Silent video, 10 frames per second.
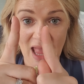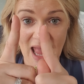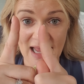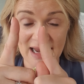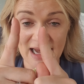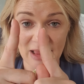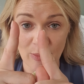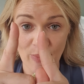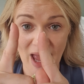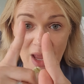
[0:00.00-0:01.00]
And then at the
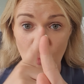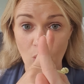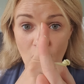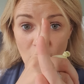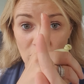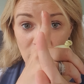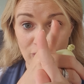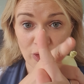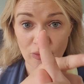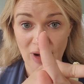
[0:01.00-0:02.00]
back wall, you have
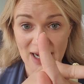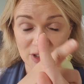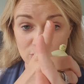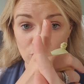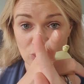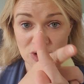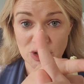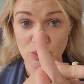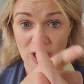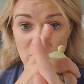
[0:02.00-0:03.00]
your rectum, which
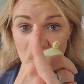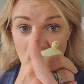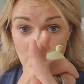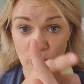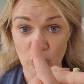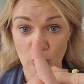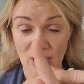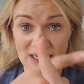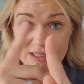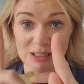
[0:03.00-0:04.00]
is where your poo
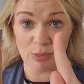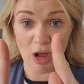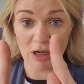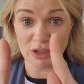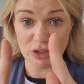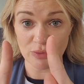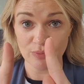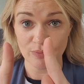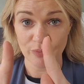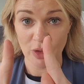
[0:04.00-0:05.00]
passes behind you,
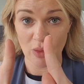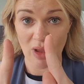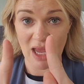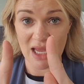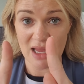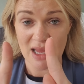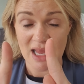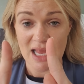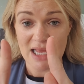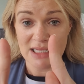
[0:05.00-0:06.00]
okay?
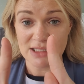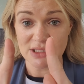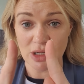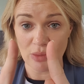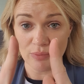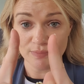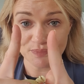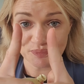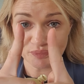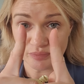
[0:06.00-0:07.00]
So
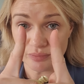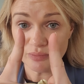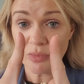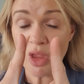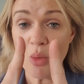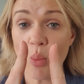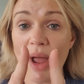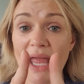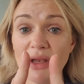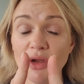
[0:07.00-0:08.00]

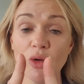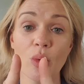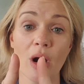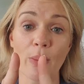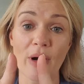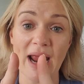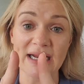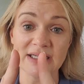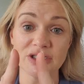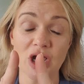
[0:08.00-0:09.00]
when you are
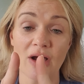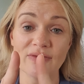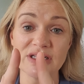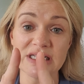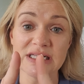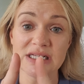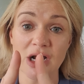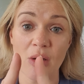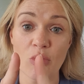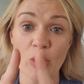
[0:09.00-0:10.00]
pregnant, obviously there's a
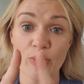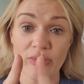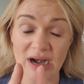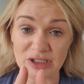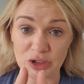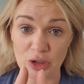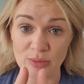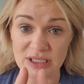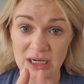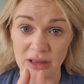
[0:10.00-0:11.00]
lot more pressure come
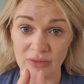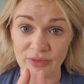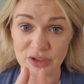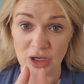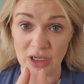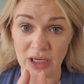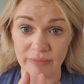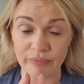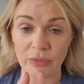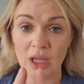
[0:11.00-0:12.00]
down on the vagina.
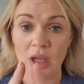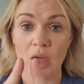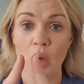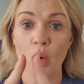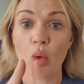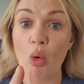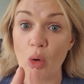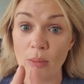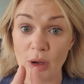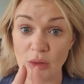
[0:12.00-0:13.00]

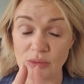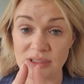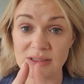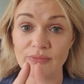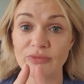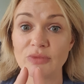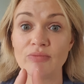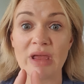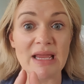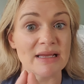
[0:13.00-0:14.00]
Hormones
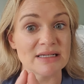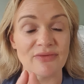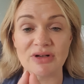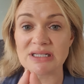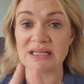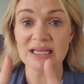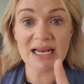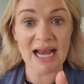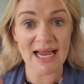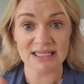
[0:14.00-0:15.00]
make a difference in the
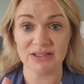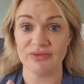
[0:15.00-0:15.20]
connective